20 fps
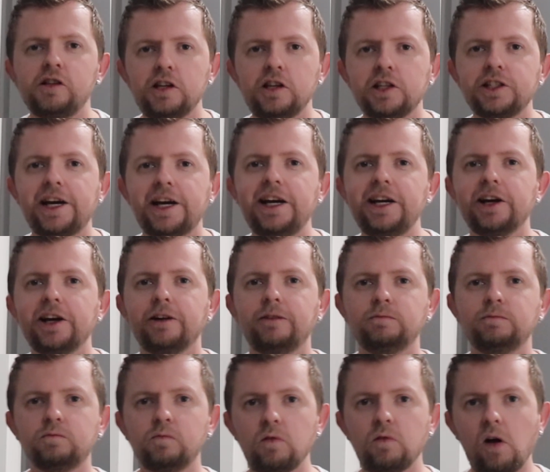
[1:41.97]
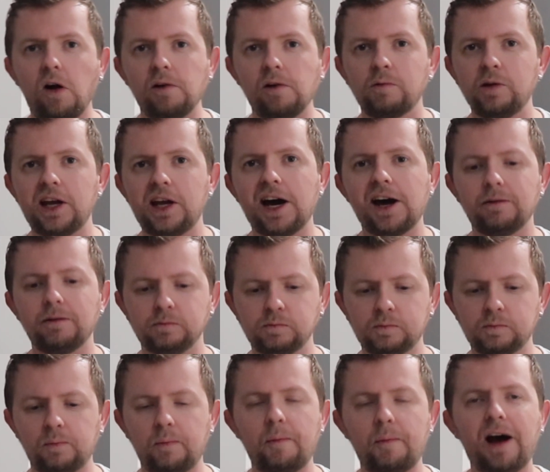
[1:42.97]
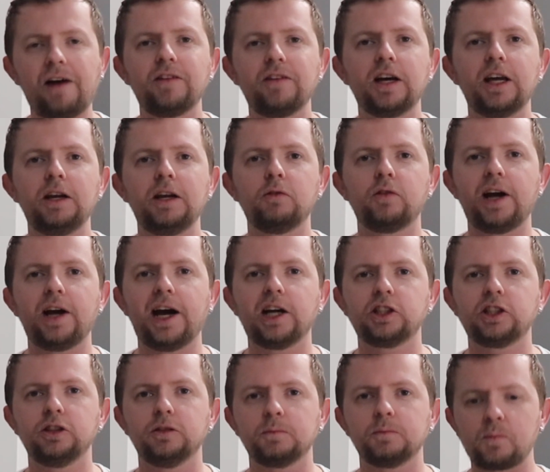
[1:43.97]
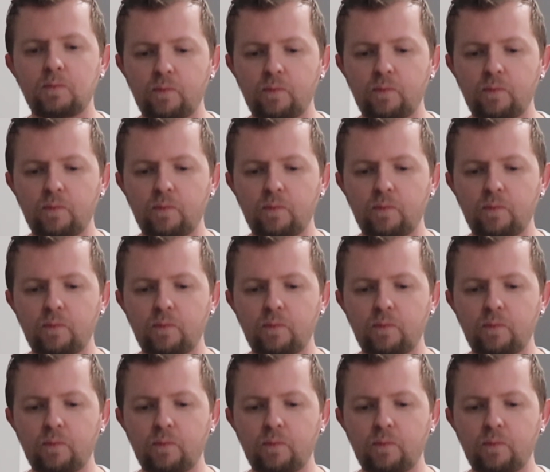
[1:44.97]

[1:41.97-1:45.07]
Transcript: you just eat it without having any reaction.